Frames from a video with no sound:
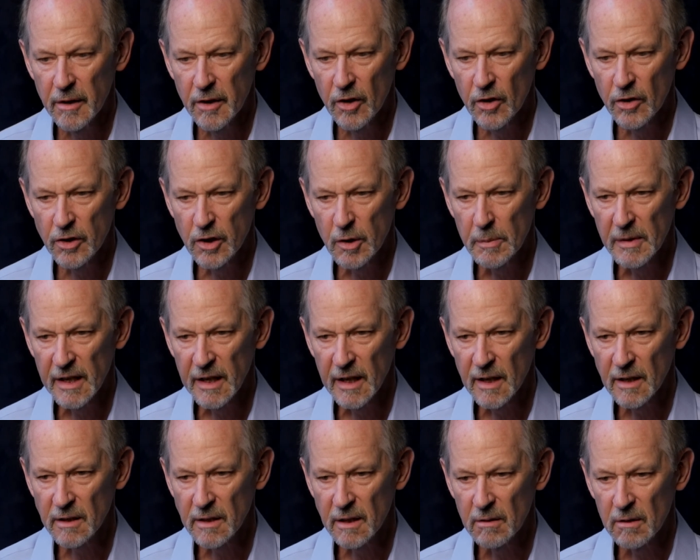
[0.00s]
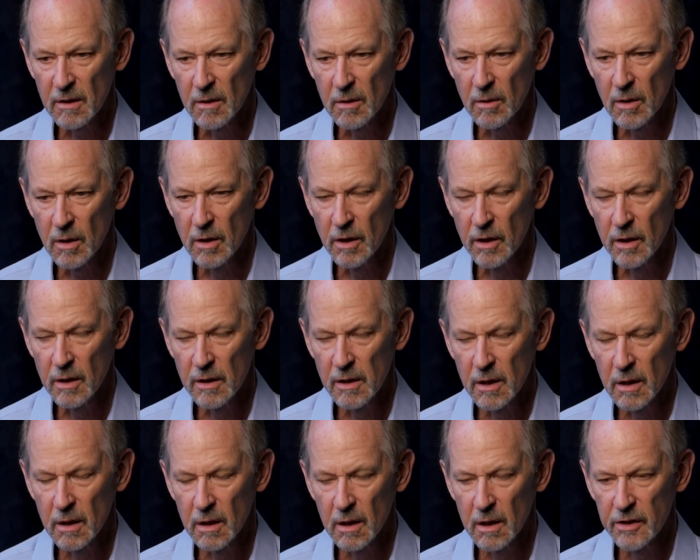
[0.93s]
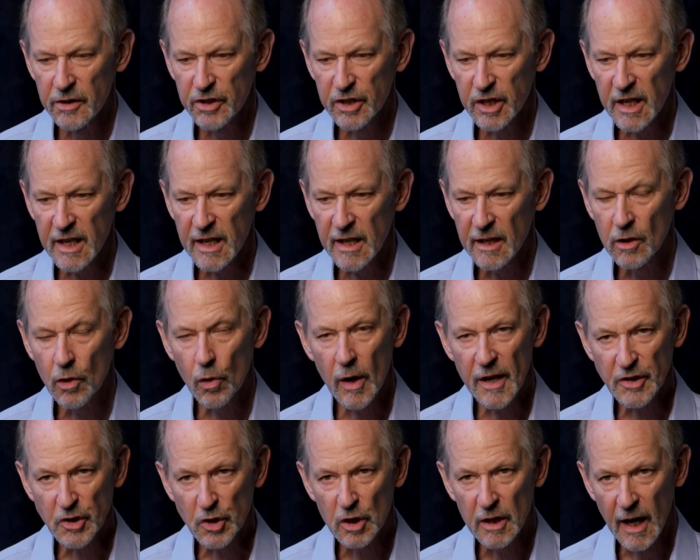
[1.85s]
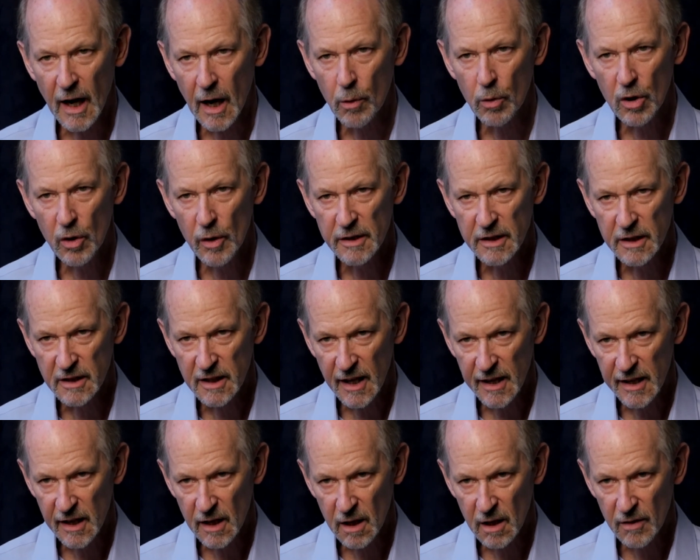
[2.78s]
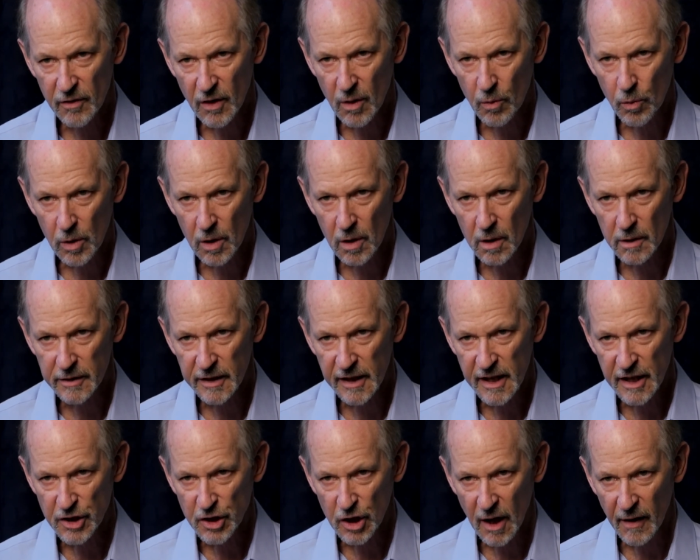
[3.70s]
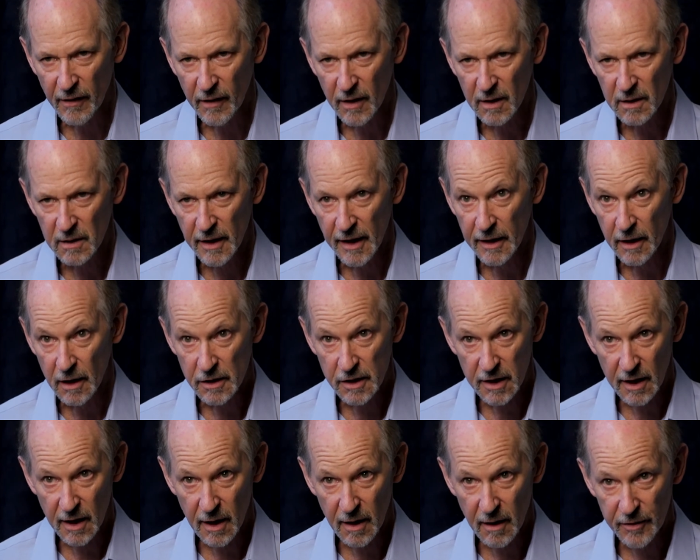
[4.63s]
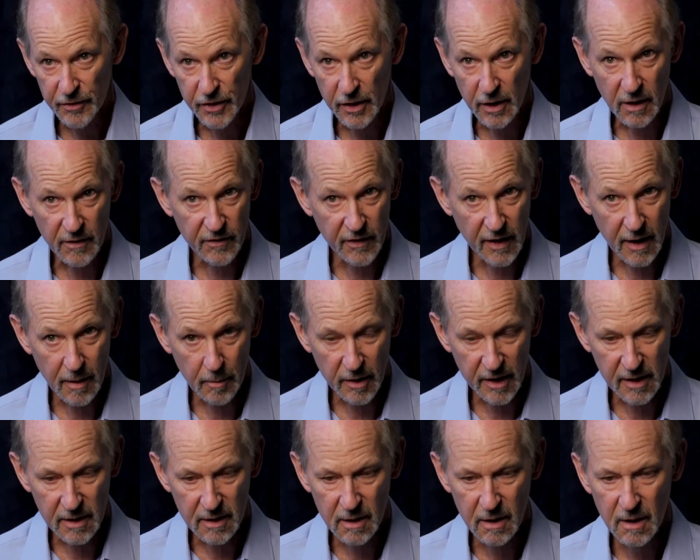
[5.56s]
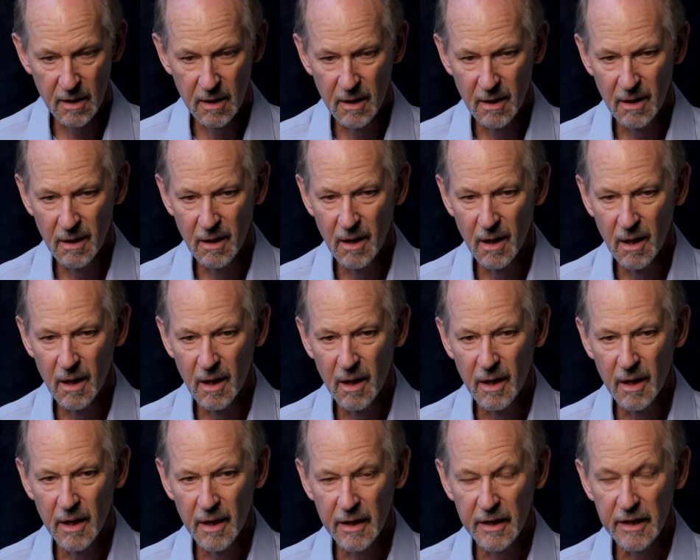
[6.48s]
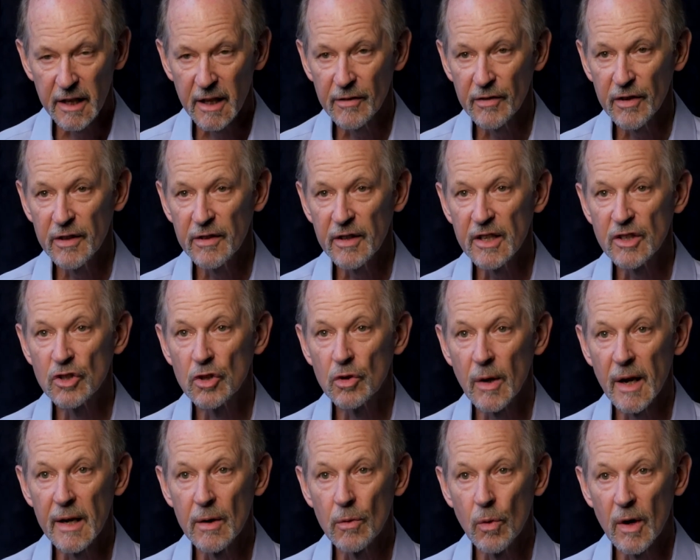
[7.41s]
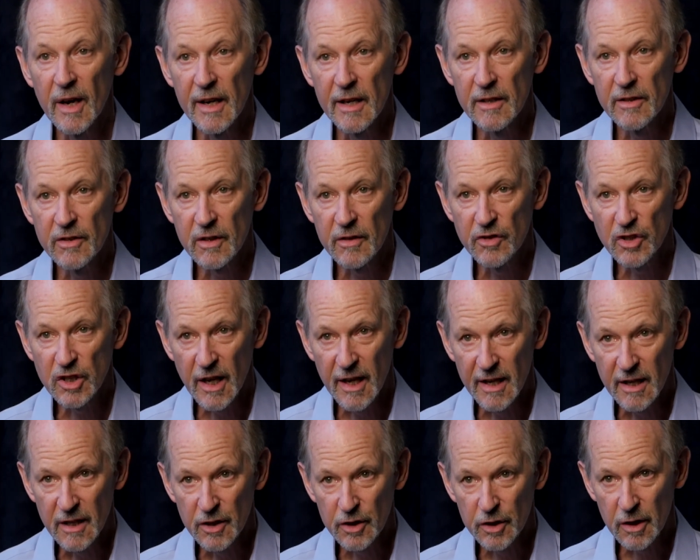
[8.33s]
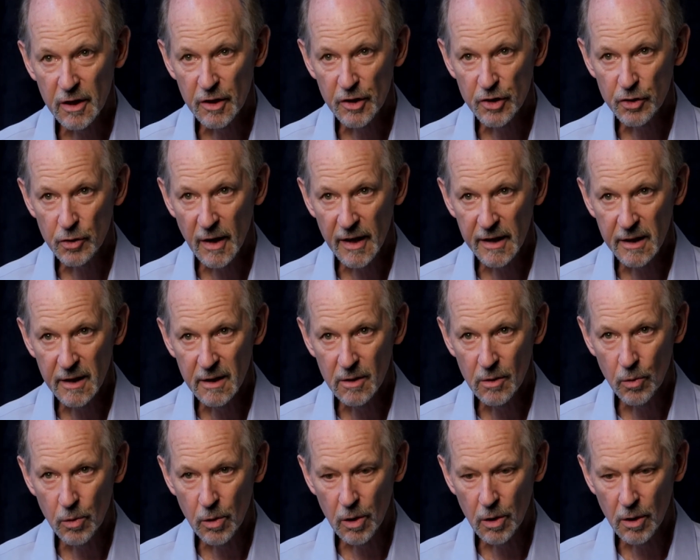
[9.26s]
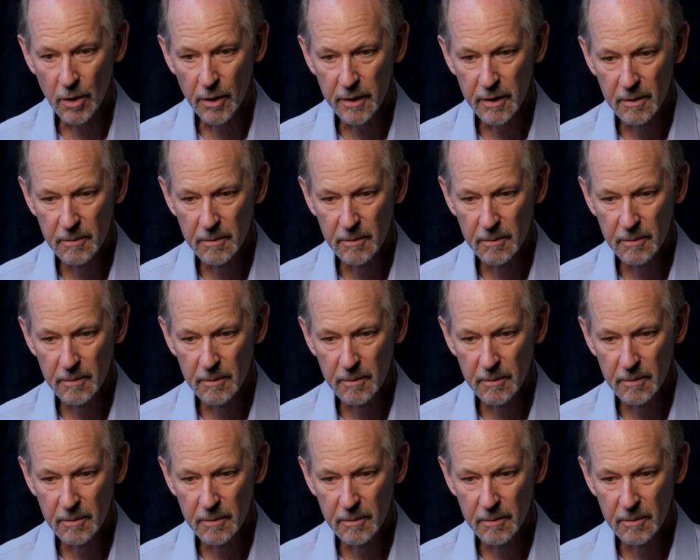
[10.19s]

to begin to see and question how we're going to take care of our world and each other and ourselves and our families, given these great waves of change that are striking the world.